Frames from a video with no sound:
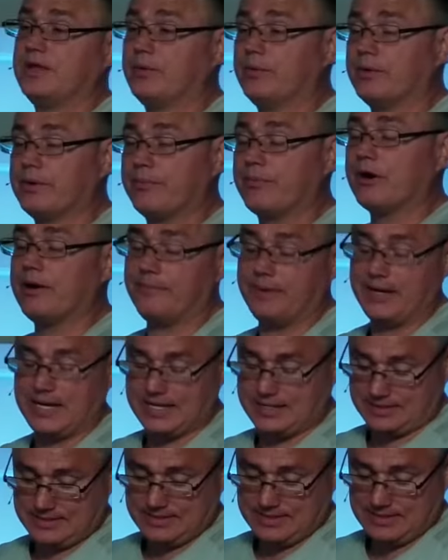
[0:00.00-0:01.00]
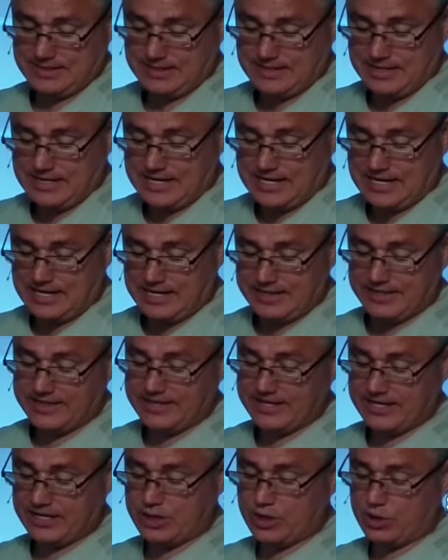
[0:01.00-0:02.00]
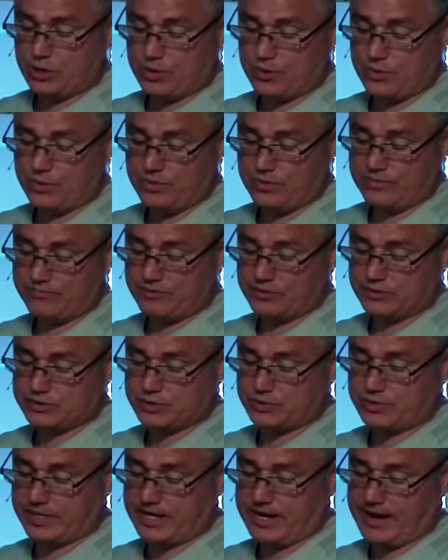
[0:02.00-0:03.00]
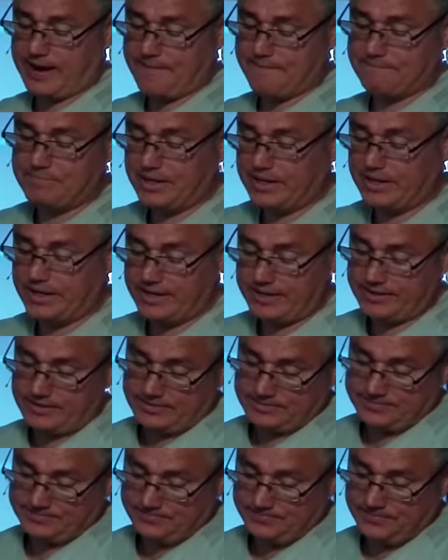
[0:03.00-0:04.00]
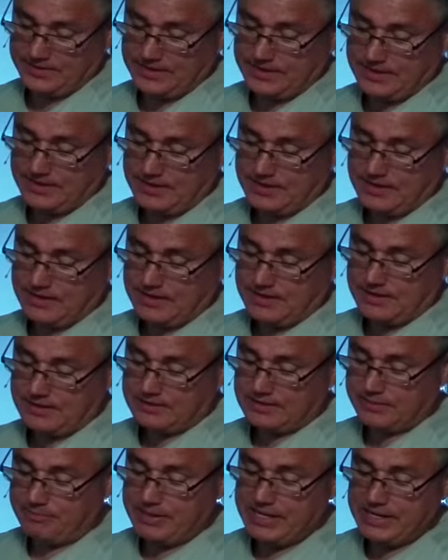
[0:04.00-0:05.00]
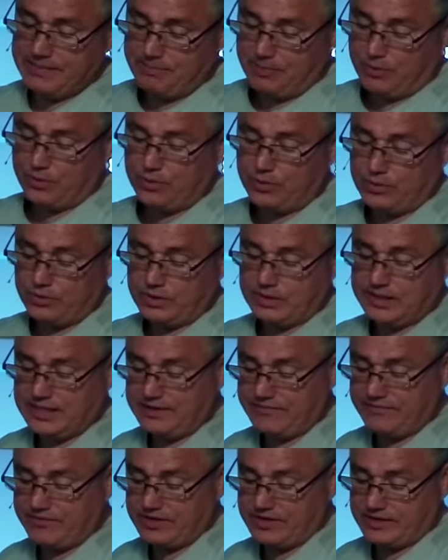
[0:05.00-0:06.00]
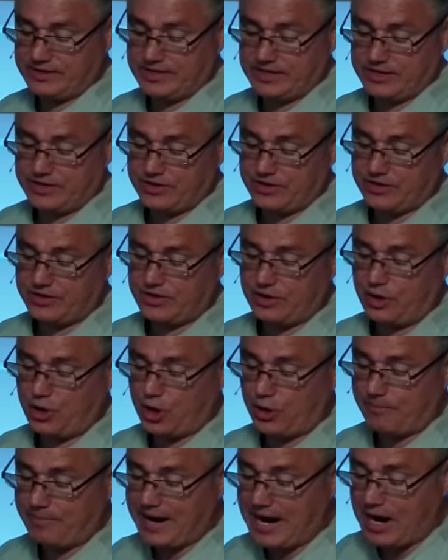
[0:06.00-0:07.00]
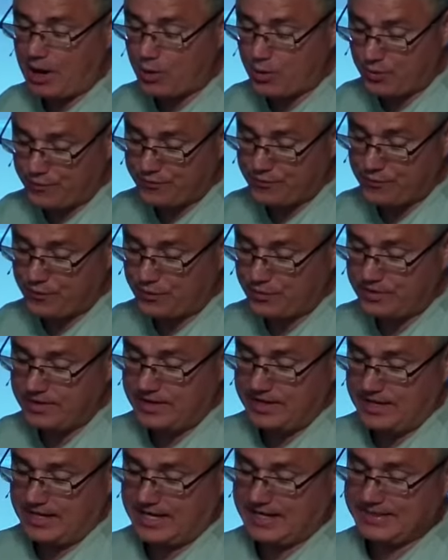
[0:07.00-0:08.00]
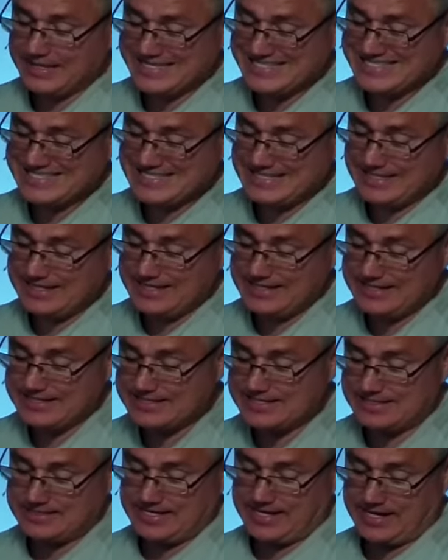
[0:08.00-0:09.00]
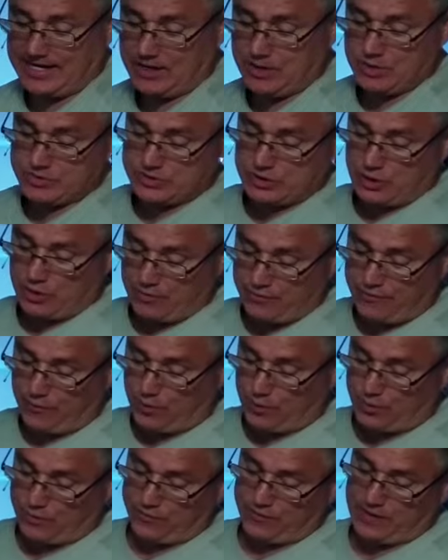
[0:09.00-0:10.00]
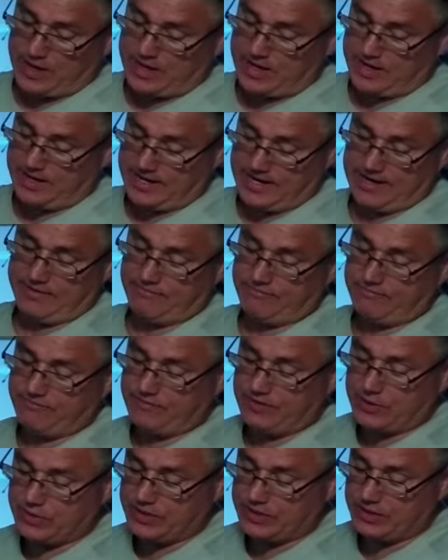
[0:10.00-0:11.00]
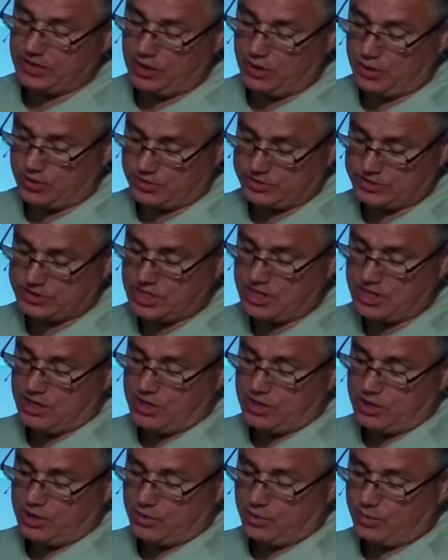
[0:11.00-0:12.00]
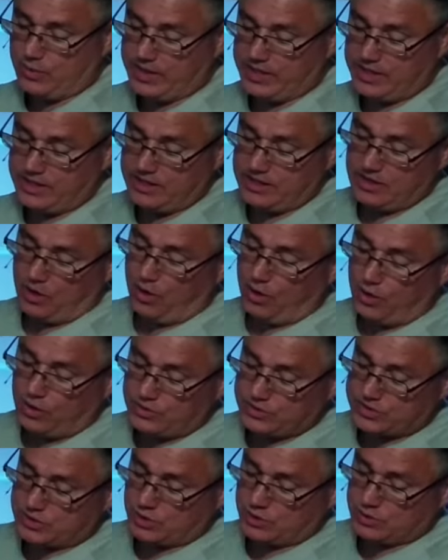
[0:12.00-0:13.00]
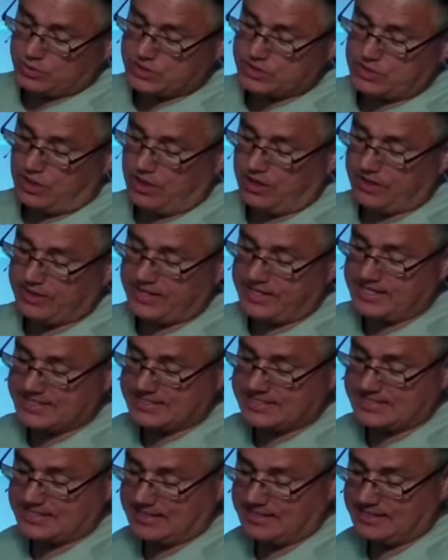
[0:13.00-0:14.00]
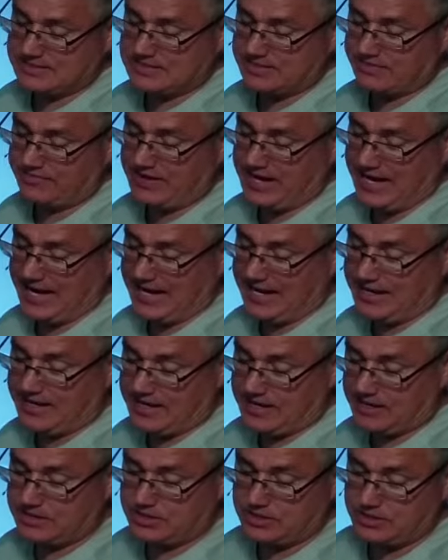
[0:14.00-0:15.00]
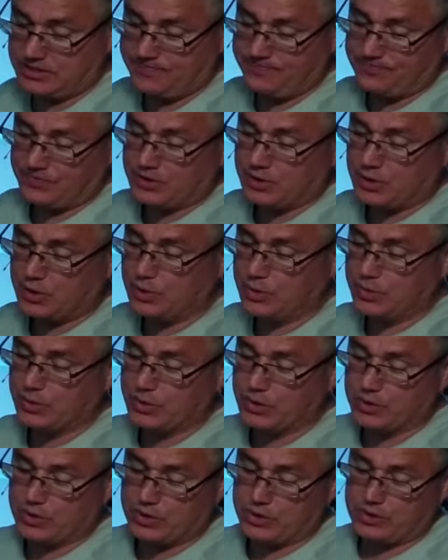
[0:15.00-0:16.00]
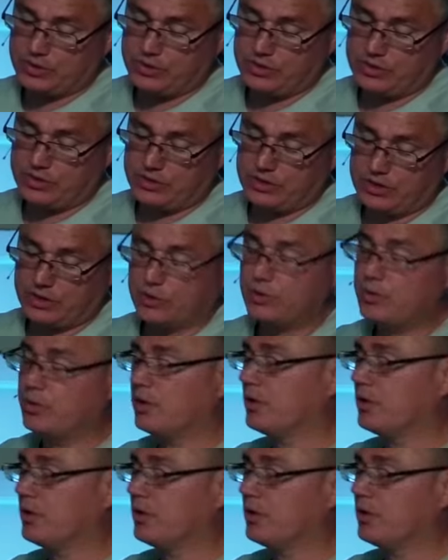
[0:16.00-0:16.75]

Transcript: we brought back. And then they go, verse 28, But the people living there are powerful, and the cities and towns are fortified and very large. We also saw the descendants of Anak who, were, uh, who are